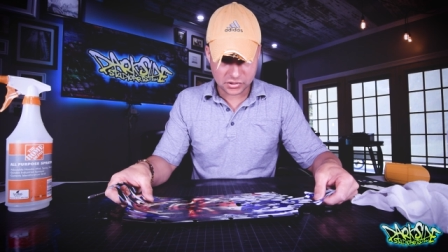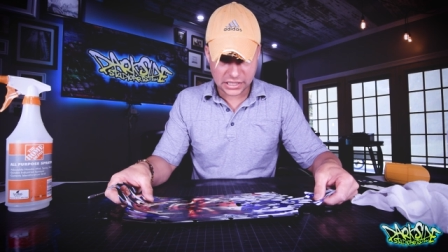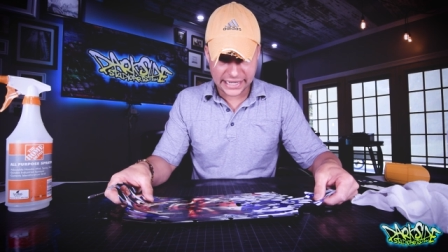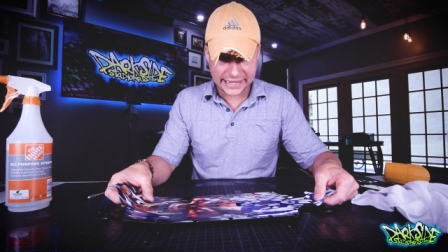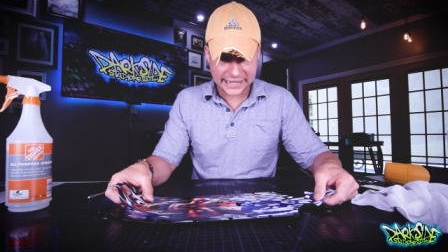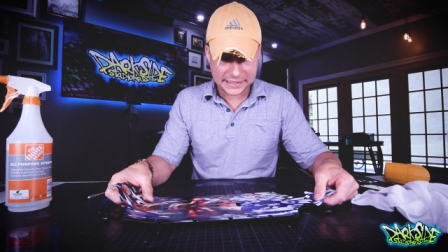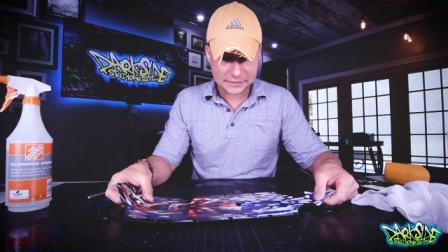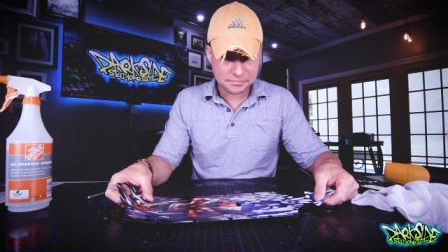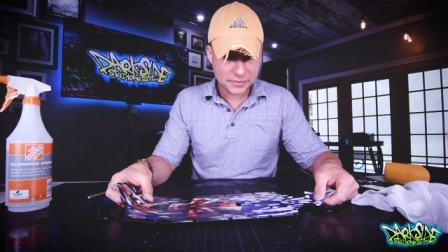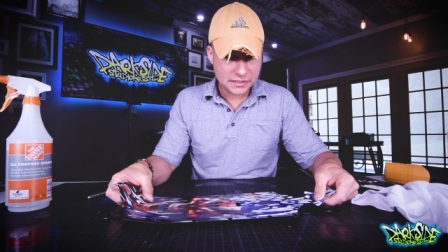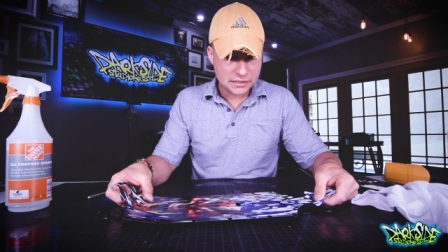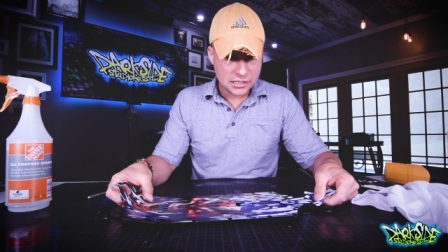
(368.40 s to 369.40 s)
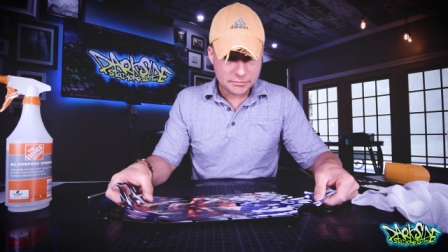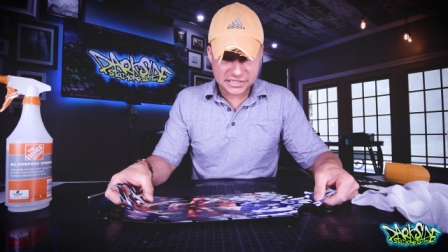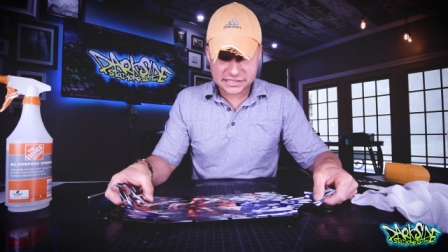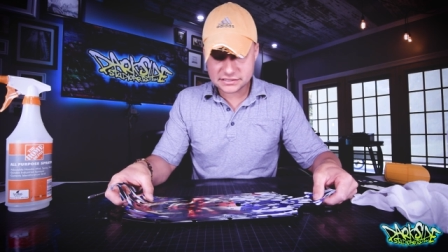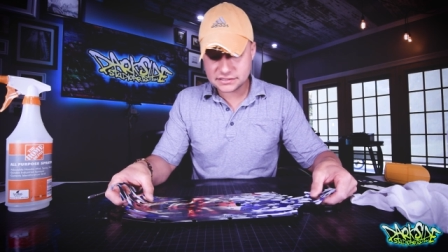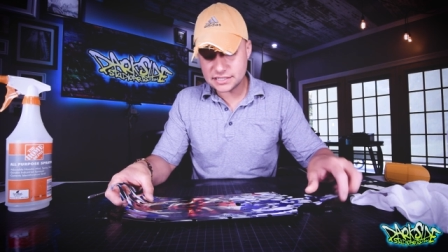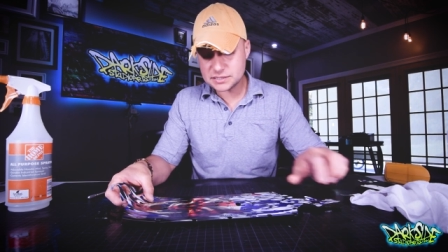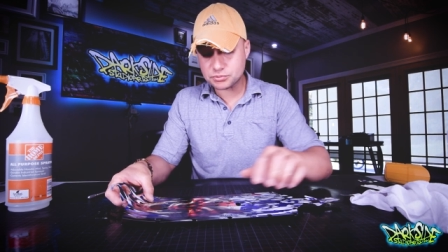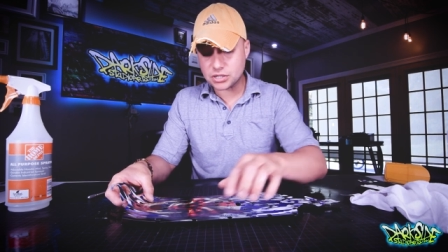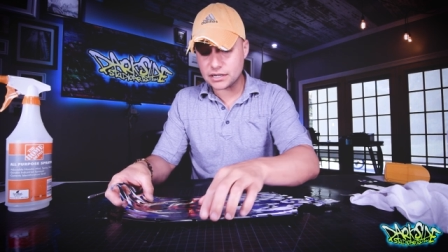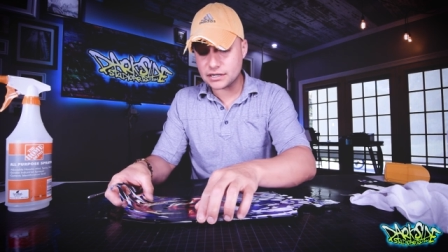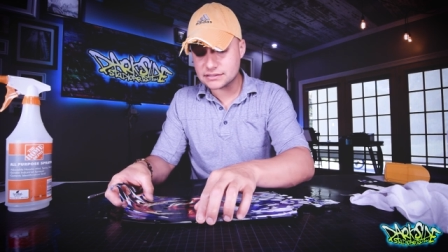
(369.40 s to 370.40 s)
play because these
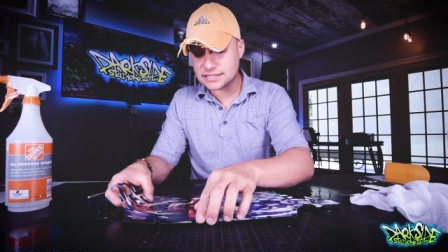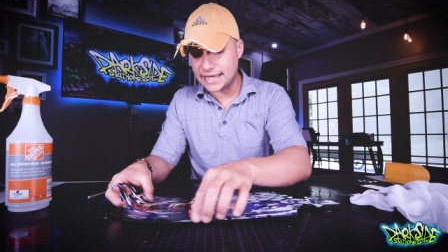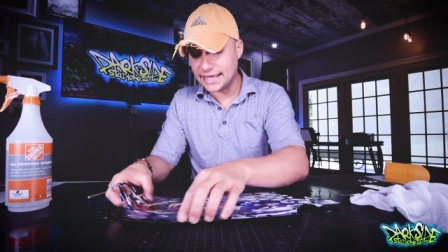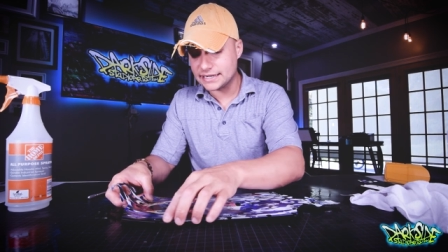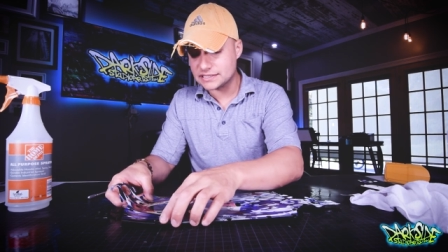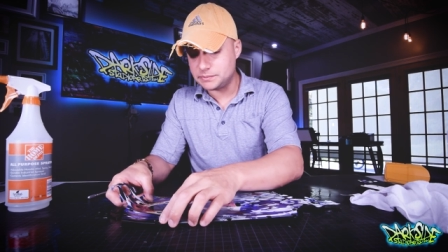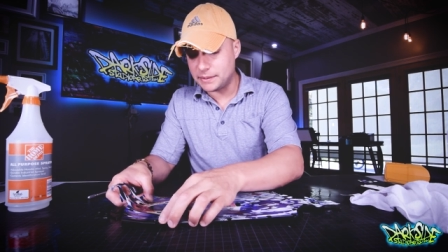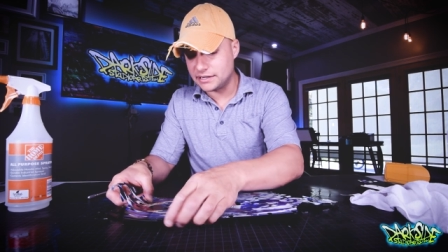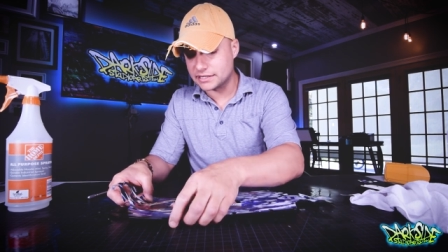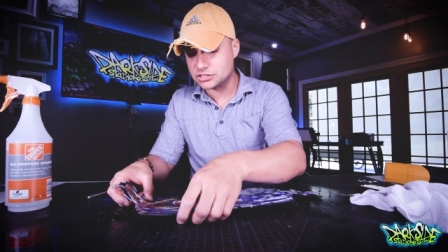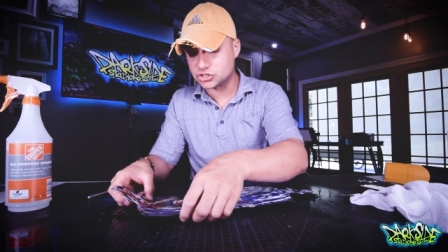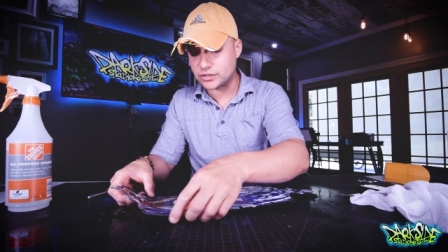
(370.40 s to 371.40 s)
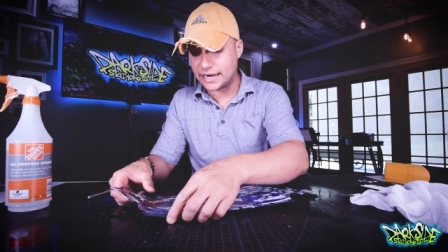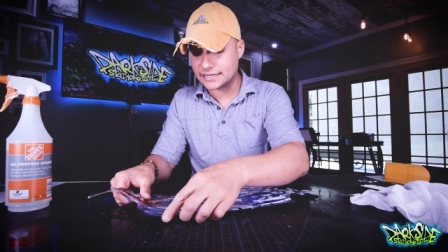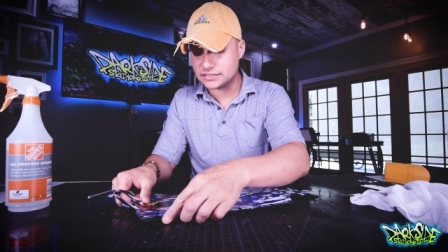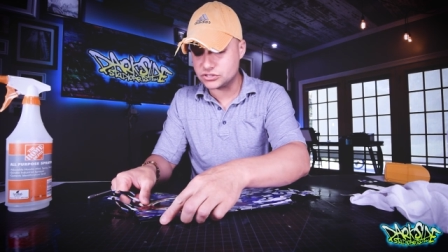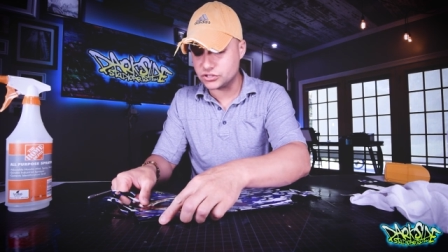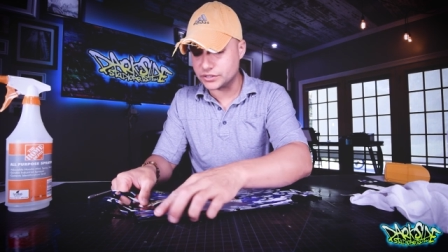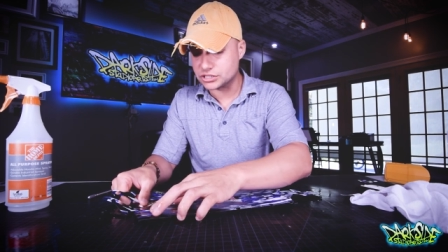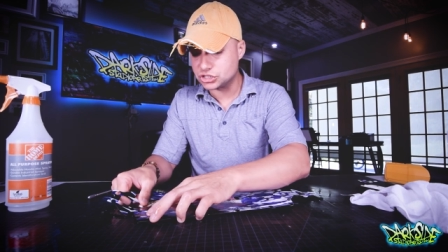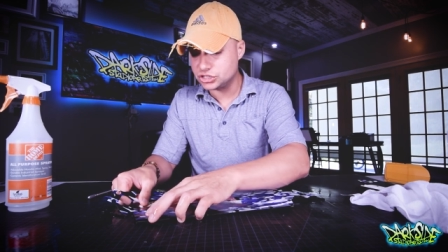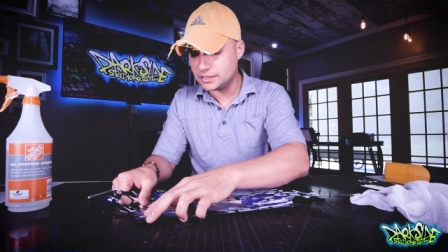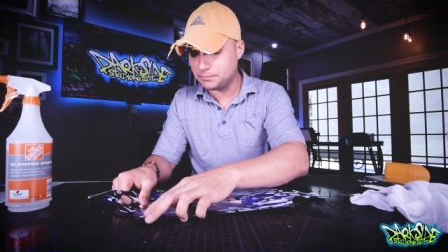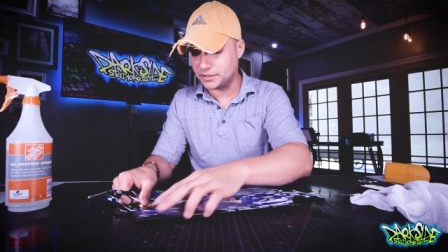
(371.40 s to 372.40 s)
products can expand and contract during
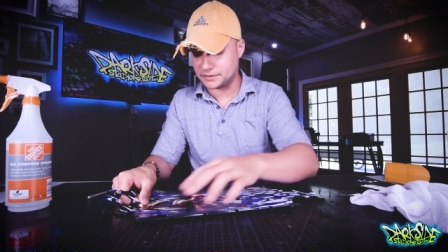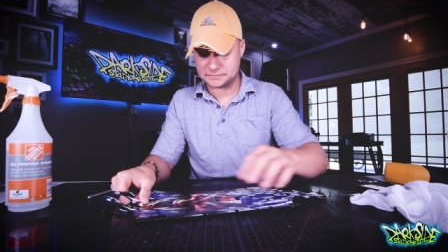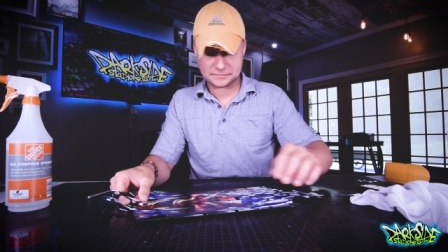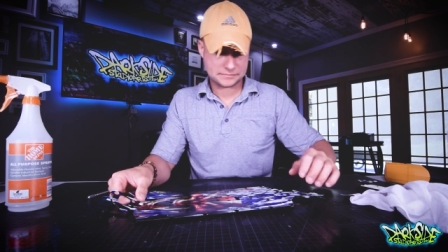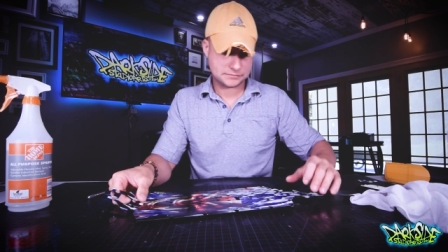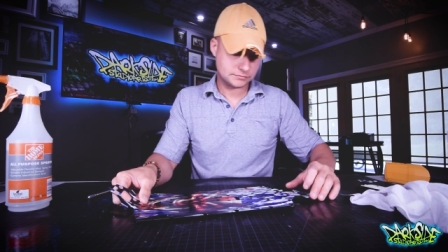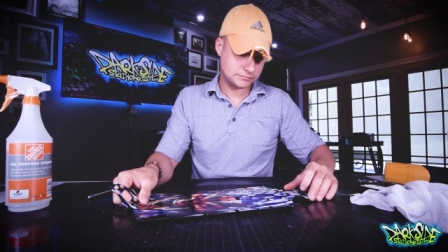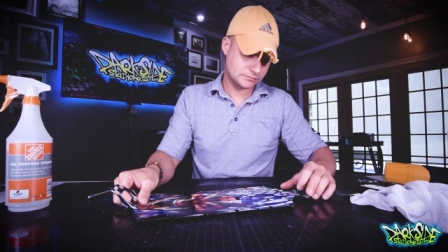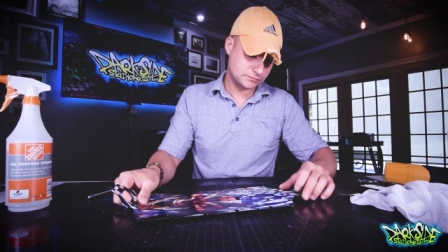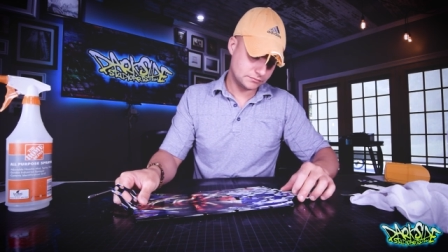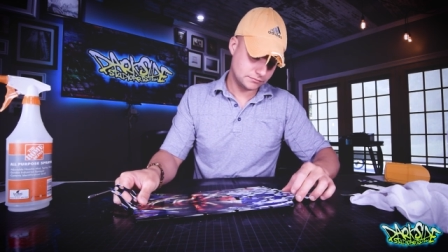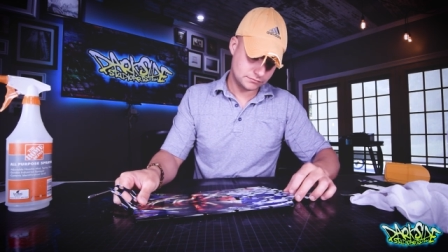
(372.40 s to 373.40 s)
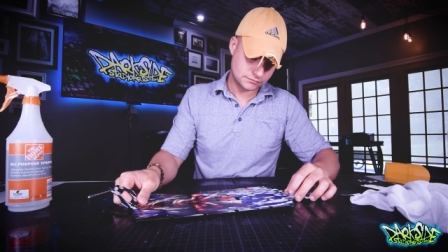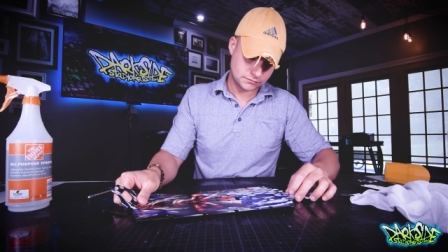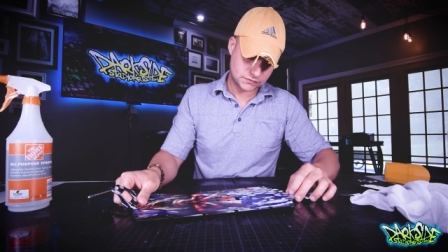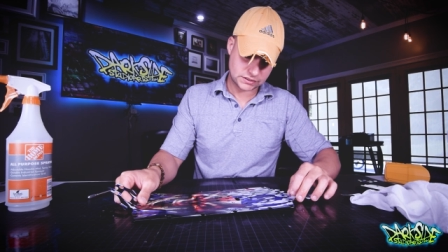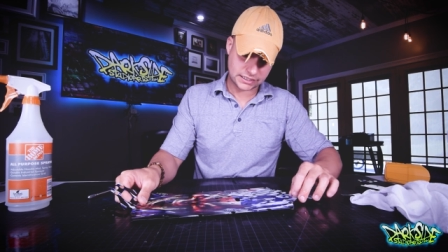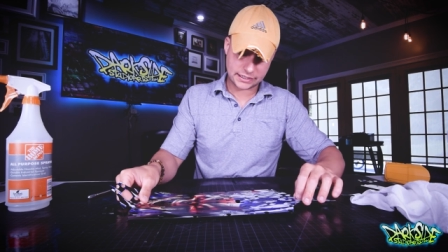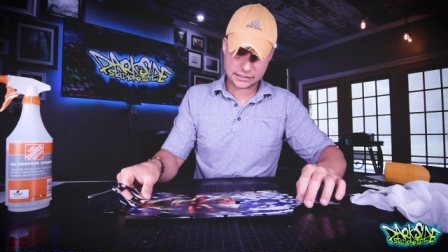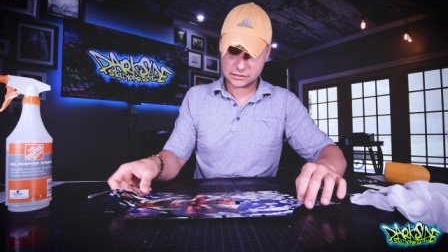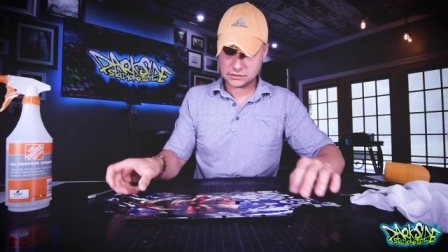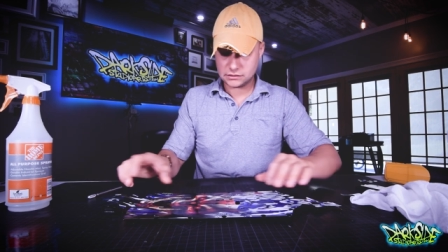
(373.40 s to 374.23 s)
shipping. Okay?